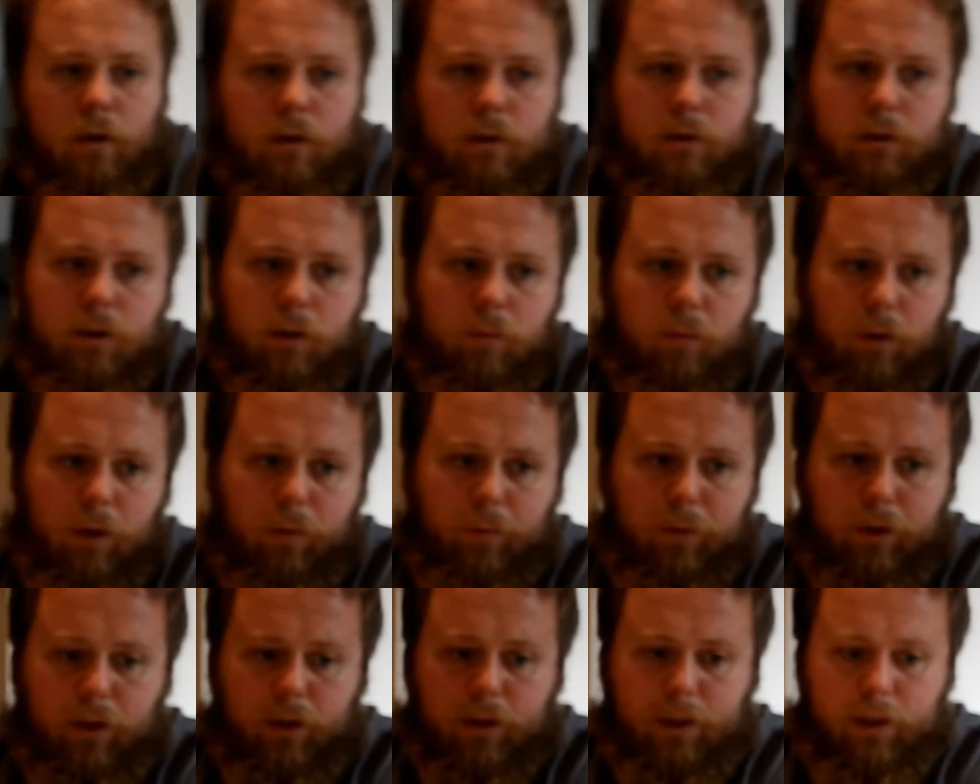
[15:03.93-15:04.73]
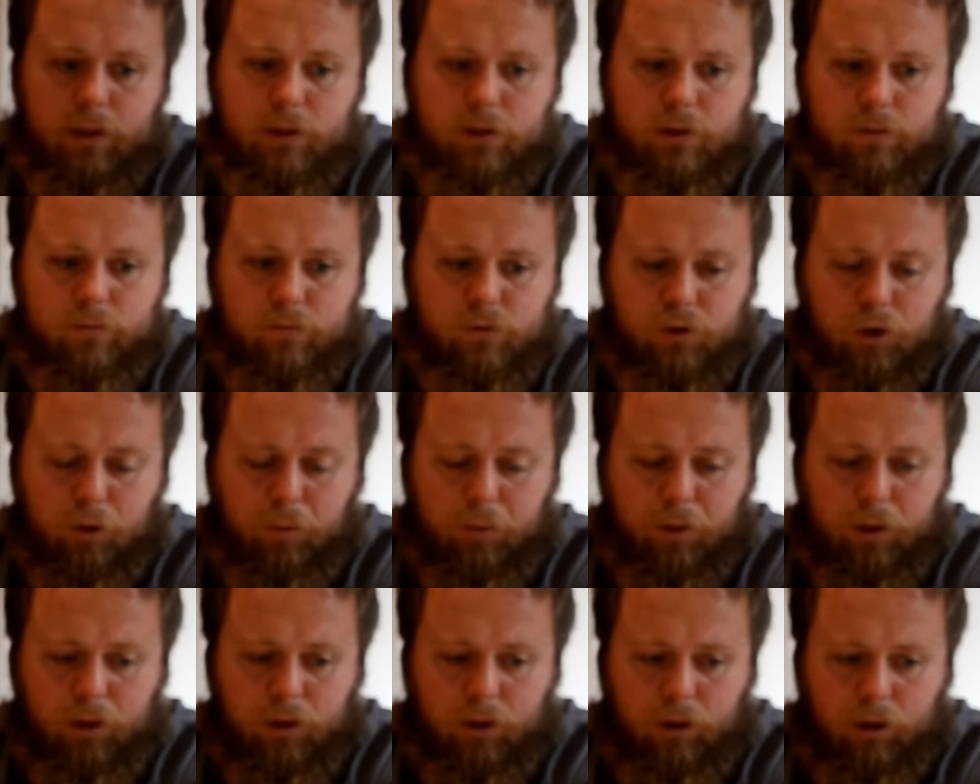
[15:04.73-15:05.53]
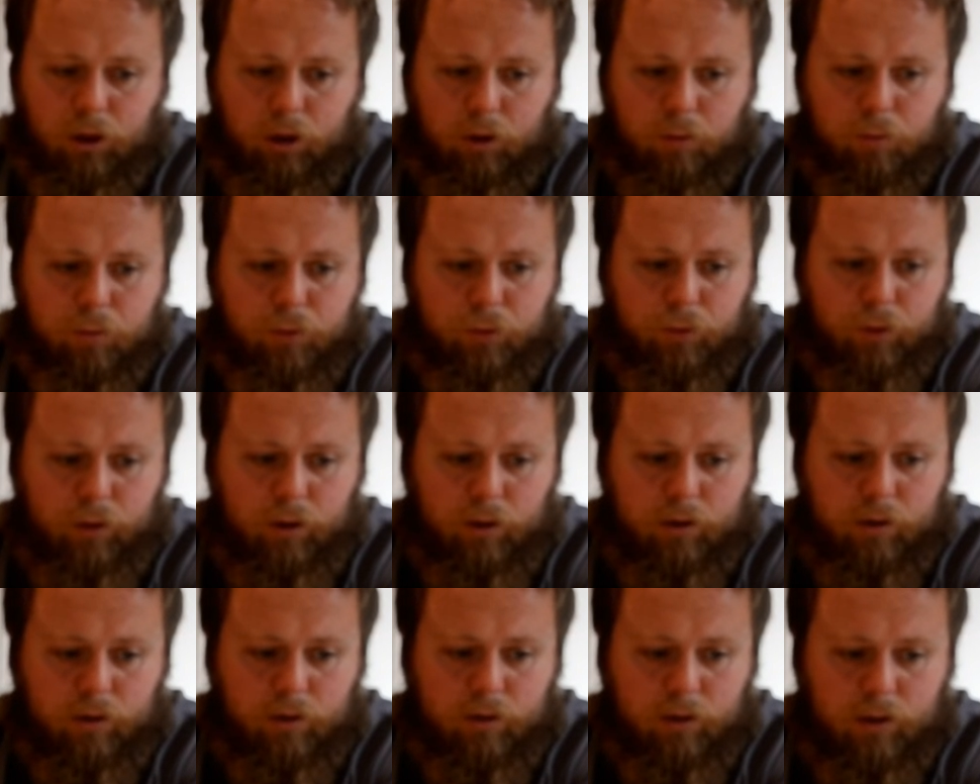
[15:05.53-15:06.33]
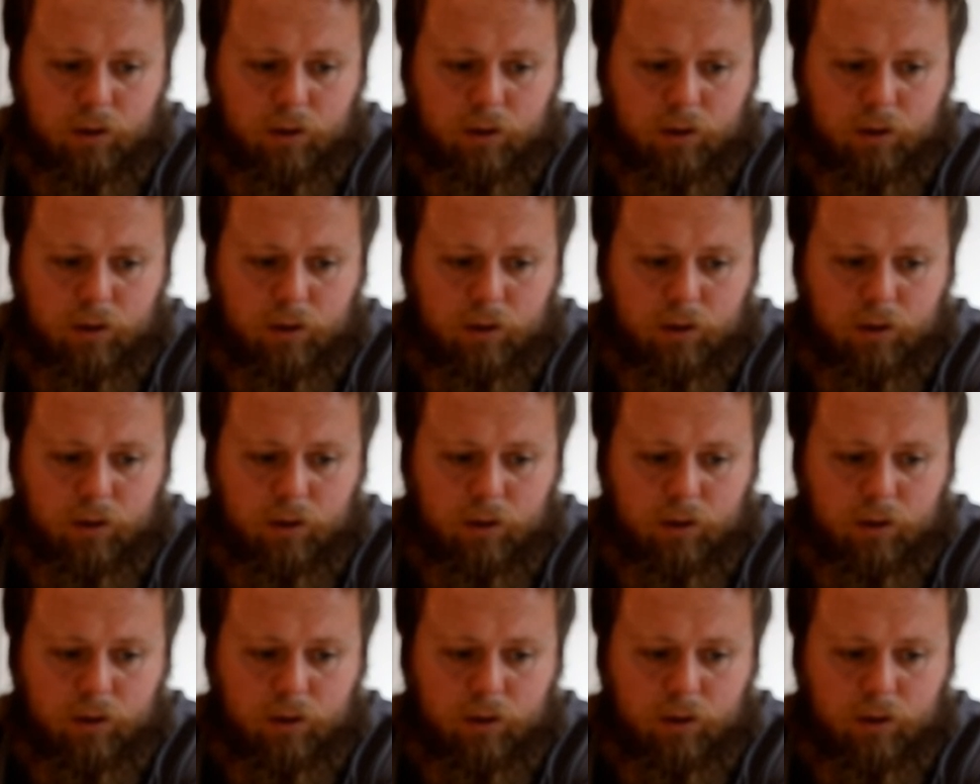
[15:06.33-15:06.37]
So it might be a case of topping it up with